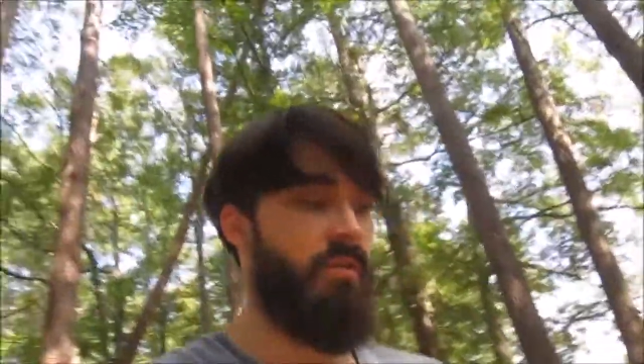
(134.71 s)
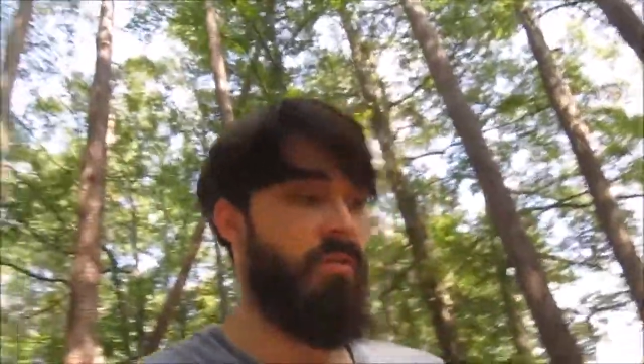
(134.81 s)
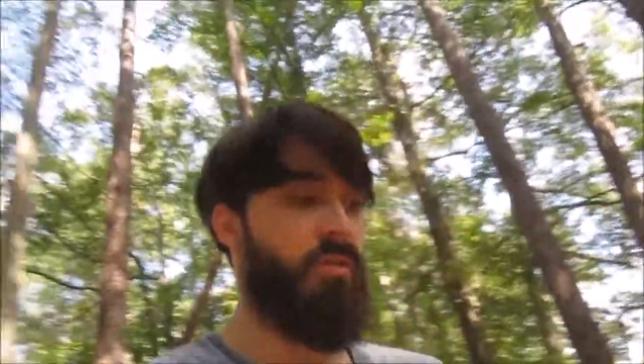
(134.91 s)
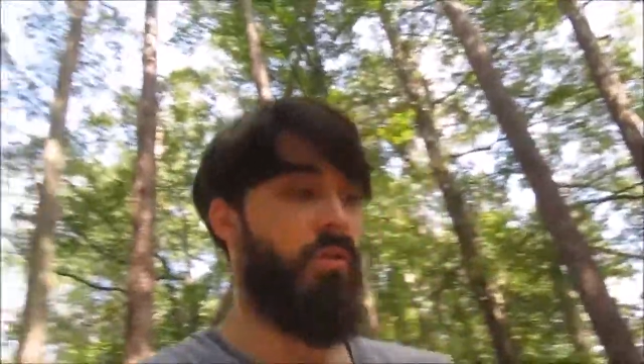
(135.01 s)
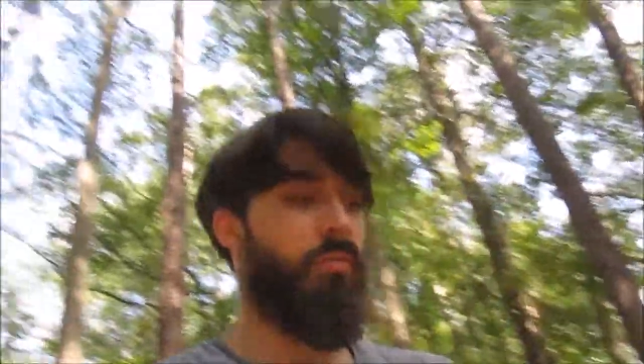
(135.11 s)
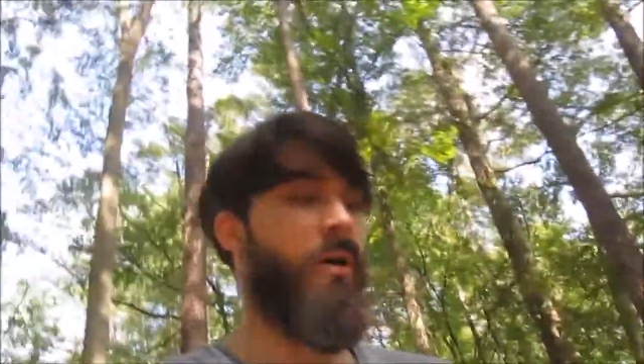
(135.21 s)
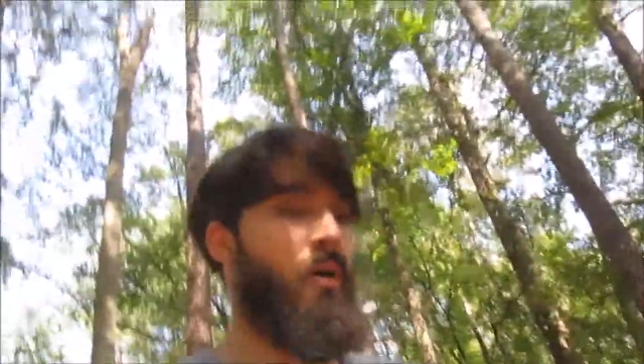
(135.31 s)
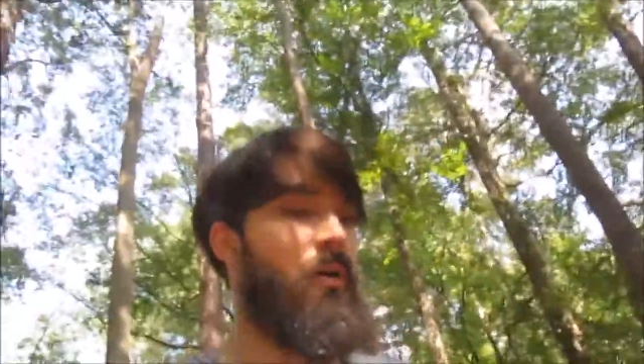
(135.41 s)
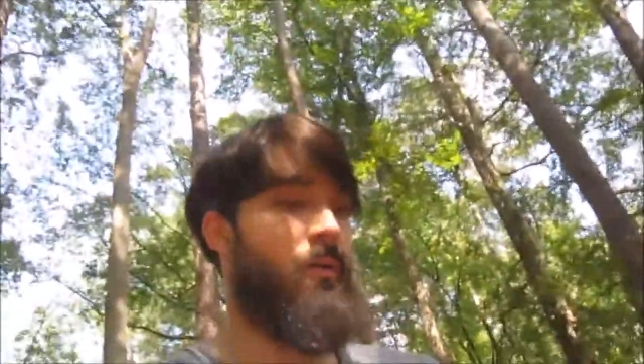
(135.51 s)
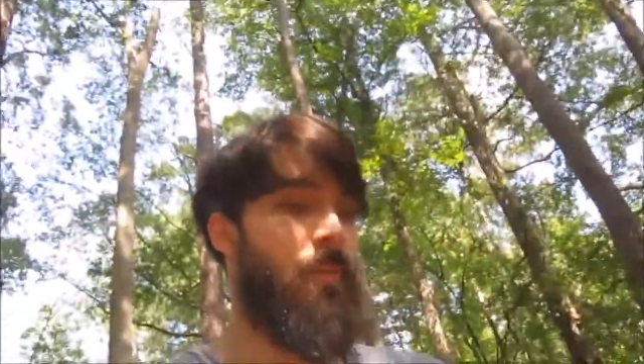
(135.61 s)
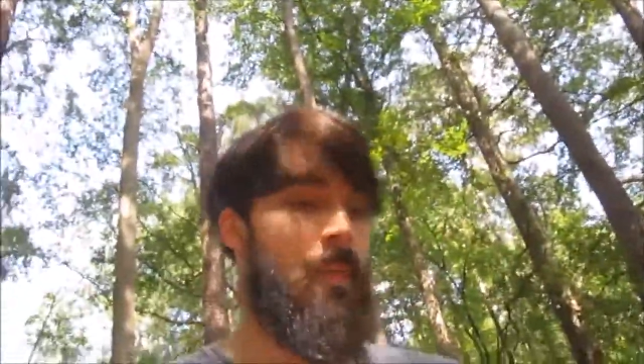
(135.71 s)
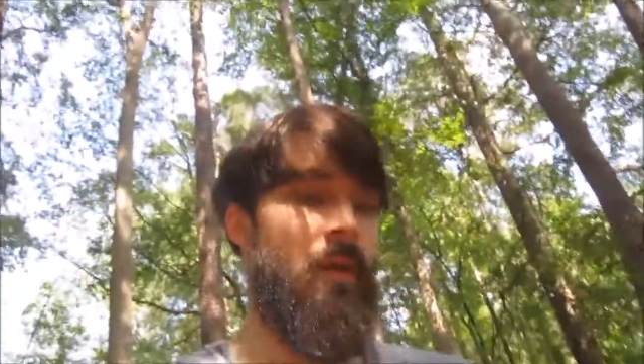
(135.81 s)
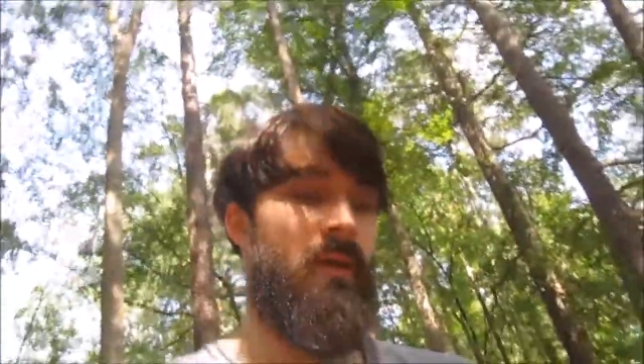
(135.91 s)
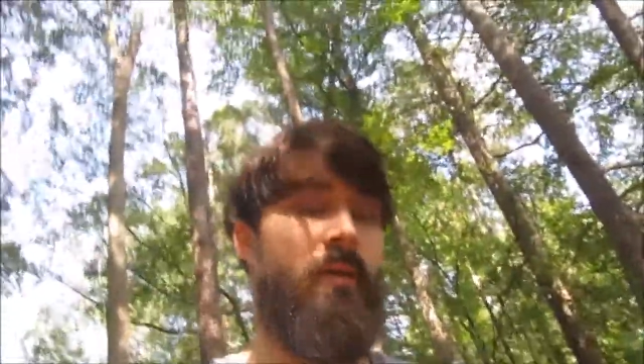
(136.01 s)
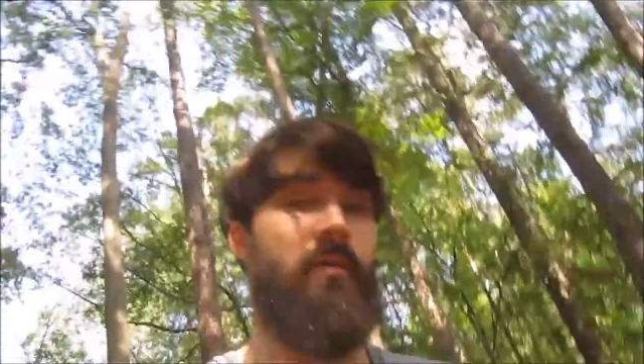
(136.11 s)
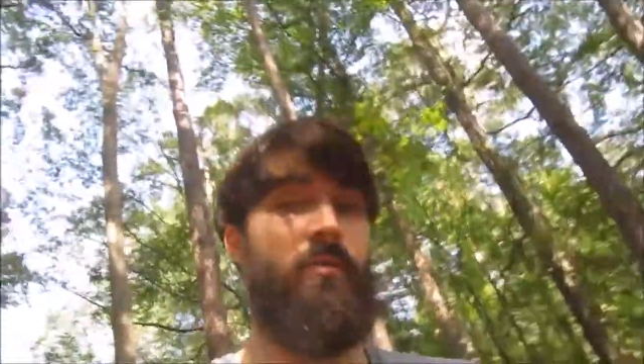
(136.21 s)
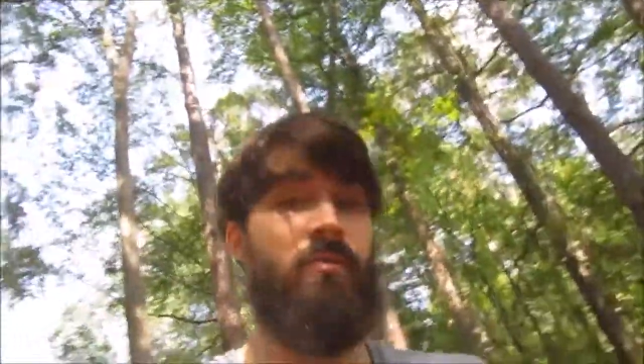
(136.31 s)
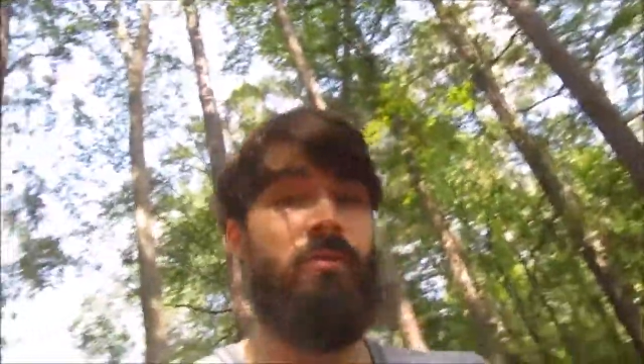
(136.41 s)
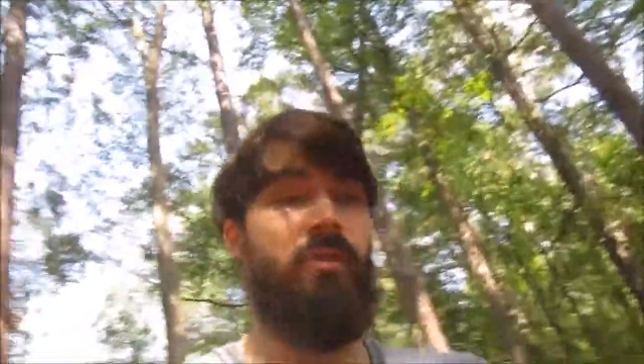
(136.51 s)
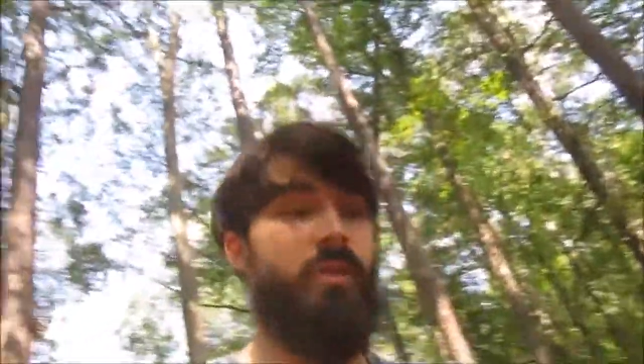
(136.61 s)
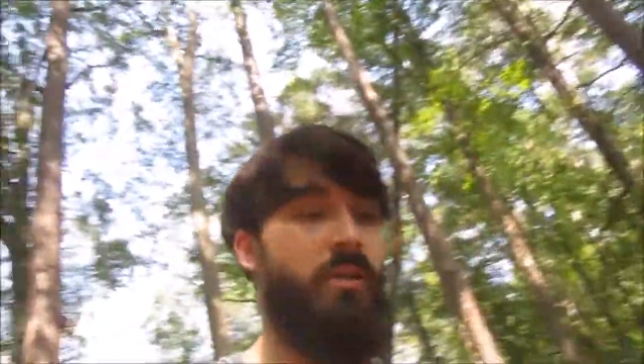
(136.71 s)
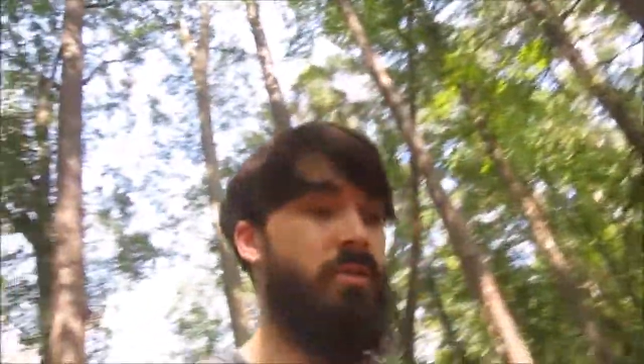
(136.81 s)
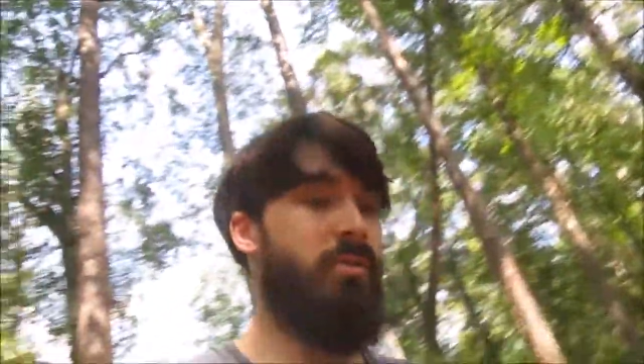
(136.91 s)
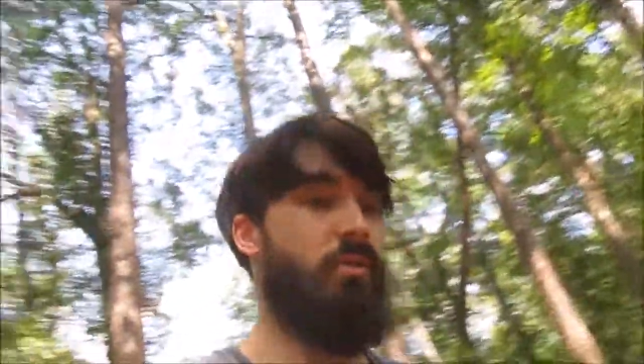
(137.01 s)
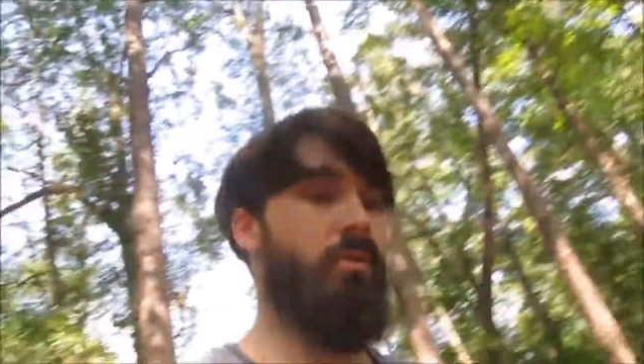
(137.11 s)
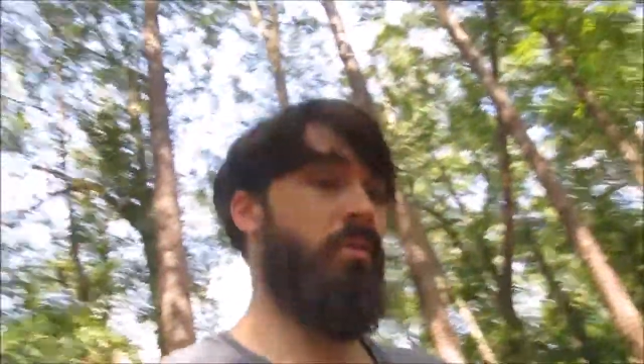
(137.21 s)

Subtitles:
that you can buy and use to test your